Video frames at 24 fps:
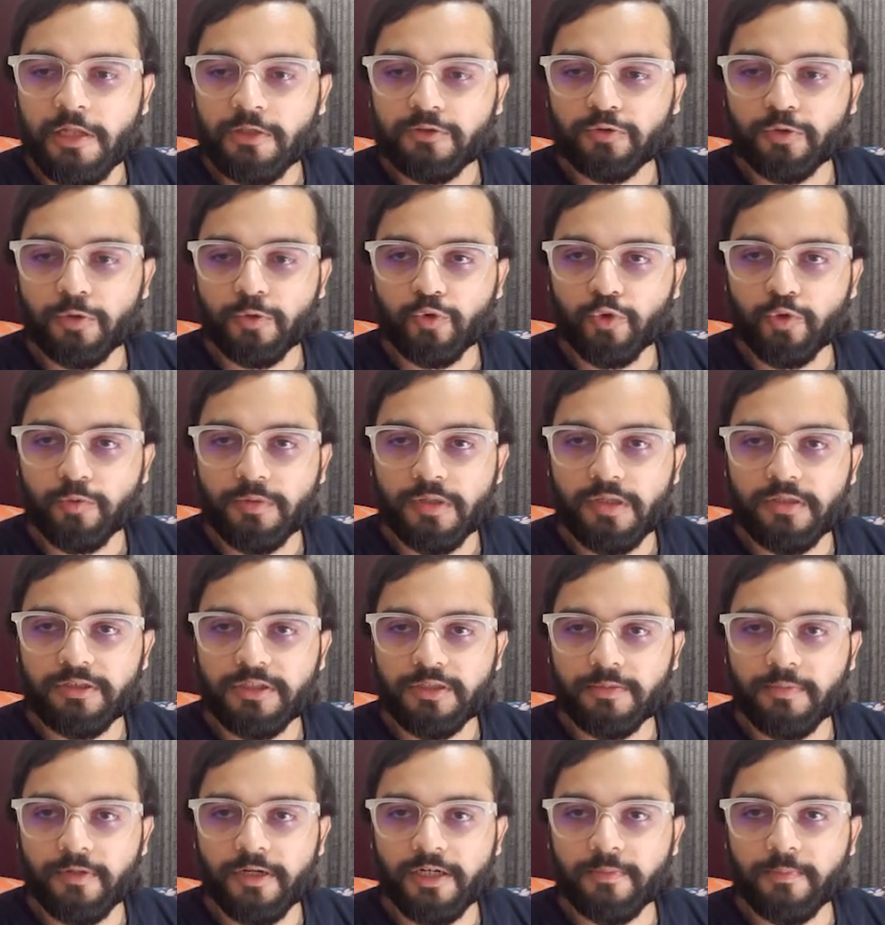So 2
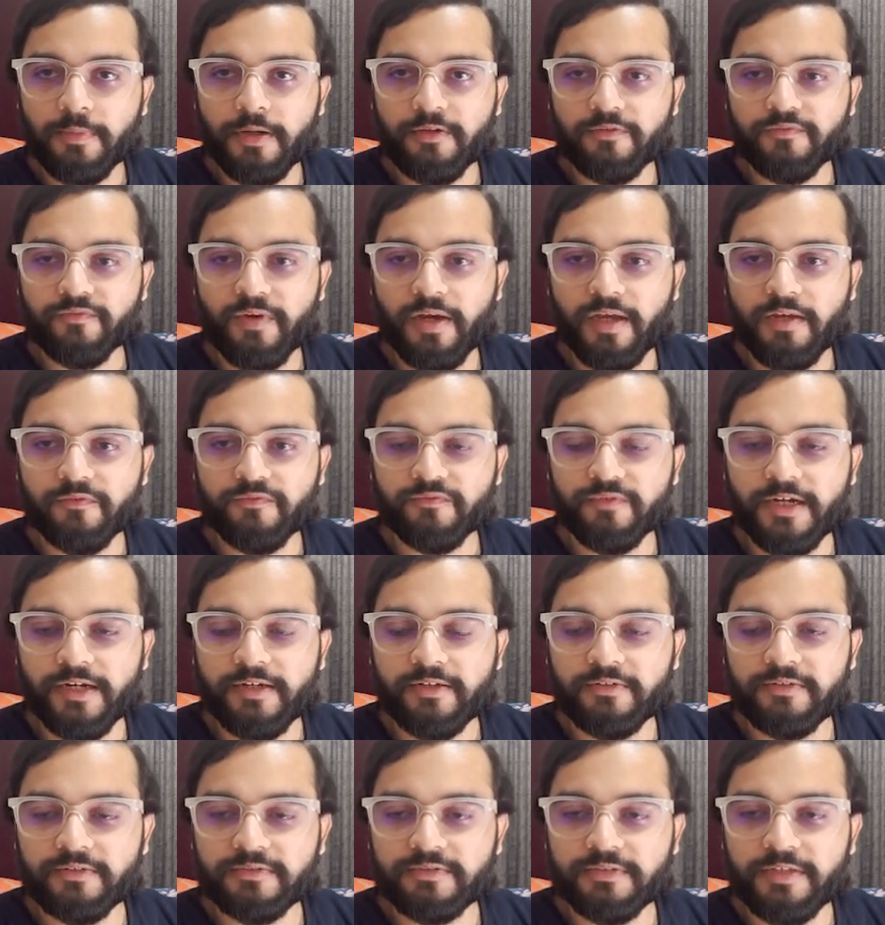multiplied by 5,
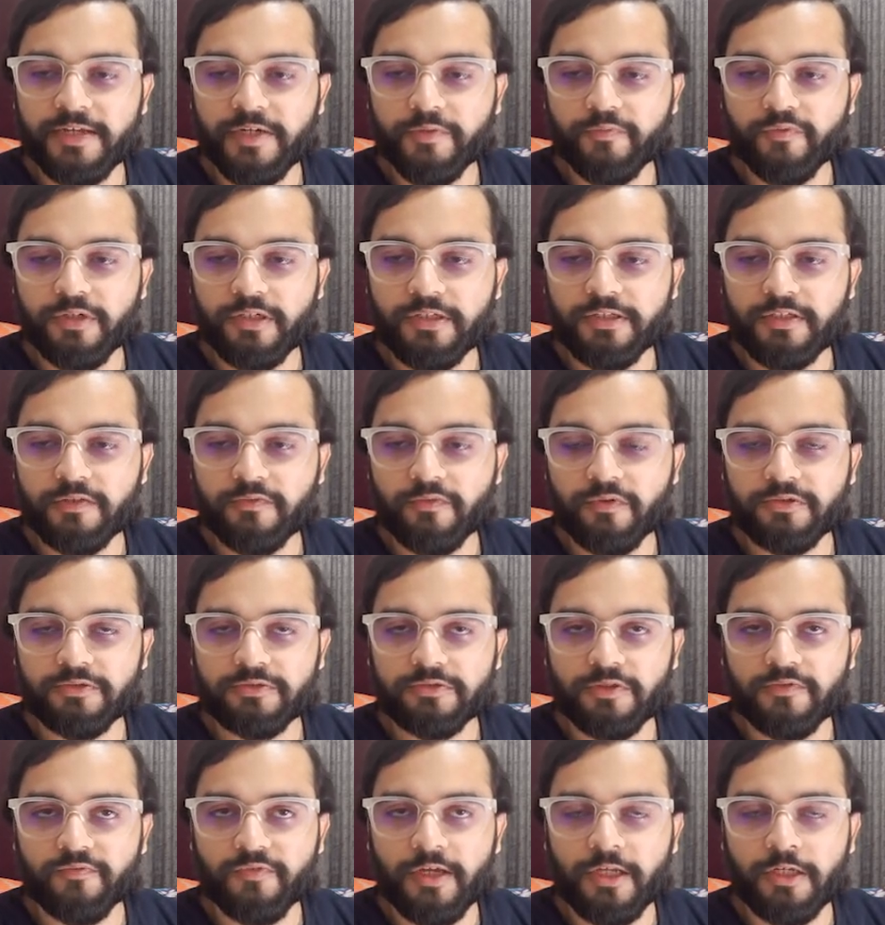that will give us
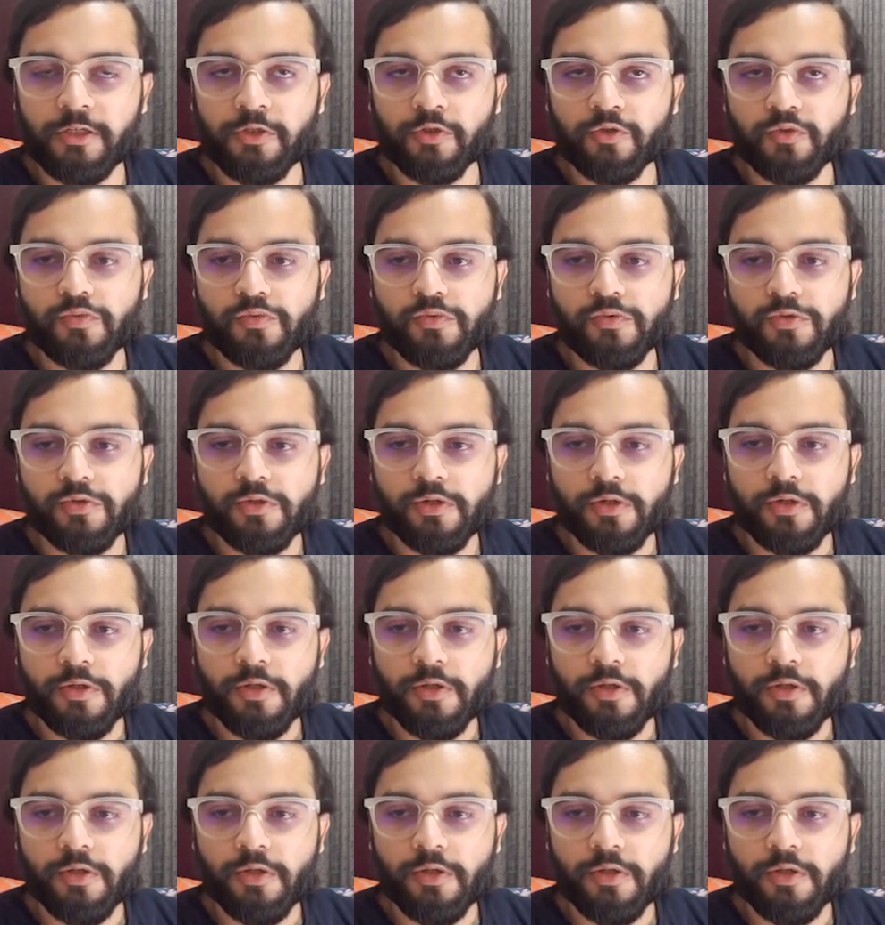the value,